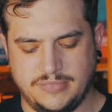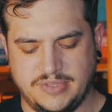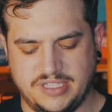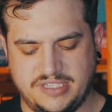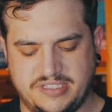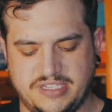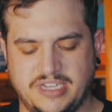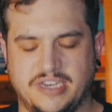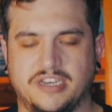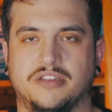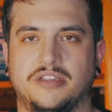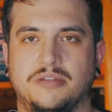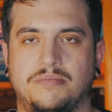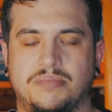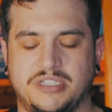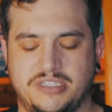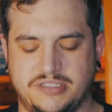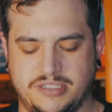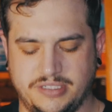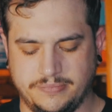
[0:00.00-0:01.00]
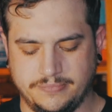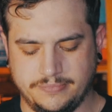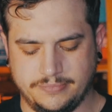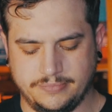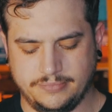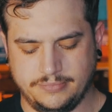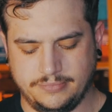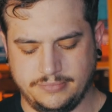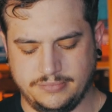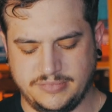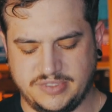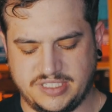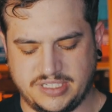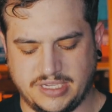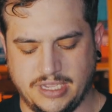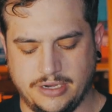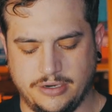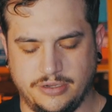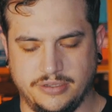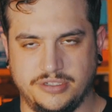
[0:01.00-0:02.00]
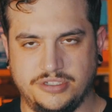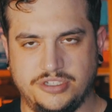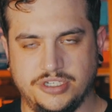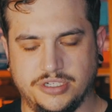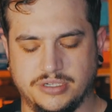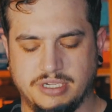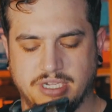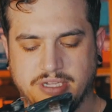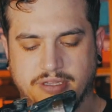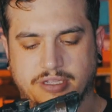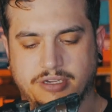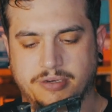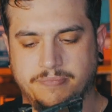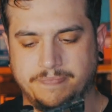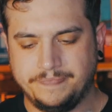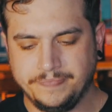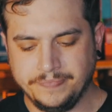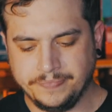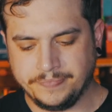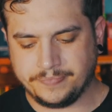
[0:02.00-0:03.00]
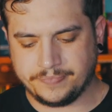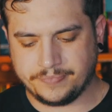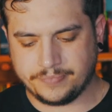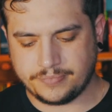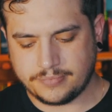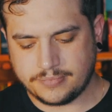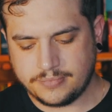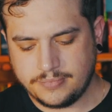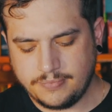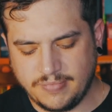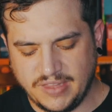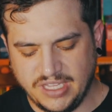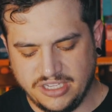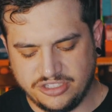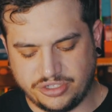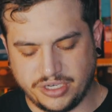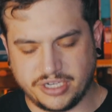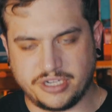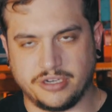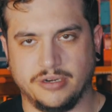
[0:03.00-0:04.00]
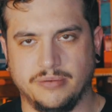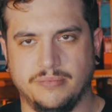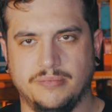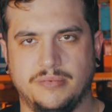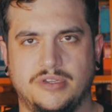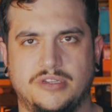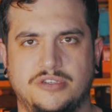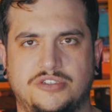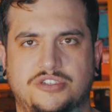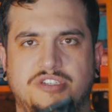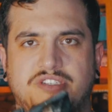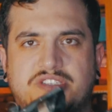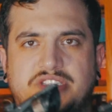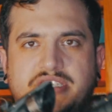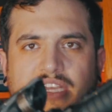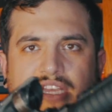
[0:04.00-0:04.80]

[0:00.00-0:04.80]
Aesthetically pleasing. It's got all the junk on there. Trigger. Just